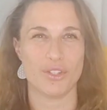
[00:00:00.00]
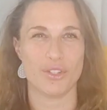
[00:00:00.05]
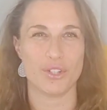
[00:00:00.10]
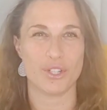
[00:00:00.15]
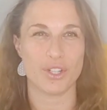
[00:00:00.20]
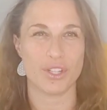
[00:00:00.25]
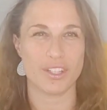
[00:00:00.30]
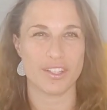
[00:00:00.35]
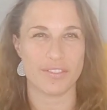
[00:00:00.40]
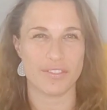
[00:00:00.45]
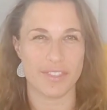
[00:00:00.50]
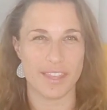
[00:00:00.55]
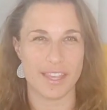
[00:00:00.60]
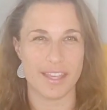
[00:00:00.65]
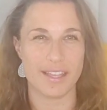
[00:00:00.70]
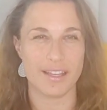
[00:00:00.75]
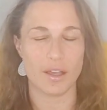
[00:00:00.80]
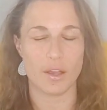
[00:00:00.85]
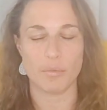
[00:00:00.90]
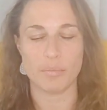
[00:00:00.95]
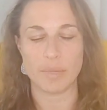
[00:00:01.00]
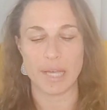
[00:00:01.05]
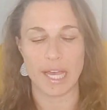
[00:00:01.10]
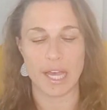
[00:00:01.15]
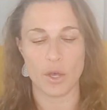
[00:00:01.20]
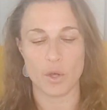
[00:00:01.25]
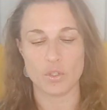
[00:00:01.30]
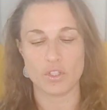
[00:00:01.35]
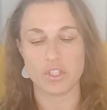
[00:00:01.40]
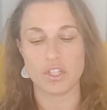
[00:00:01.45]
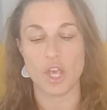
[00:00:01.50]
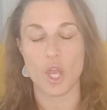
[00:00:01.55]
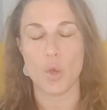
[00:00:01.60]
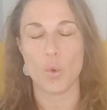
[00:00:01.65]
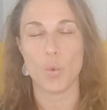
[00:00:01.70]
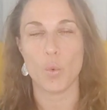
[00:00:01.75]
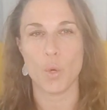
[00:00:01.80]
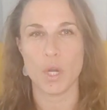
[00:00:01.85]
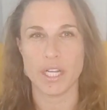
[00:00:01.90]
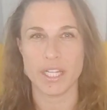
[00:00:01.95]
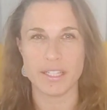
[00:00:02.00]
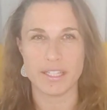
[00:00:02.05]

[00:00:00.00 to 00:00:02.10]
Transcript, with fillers: you're gonna think about what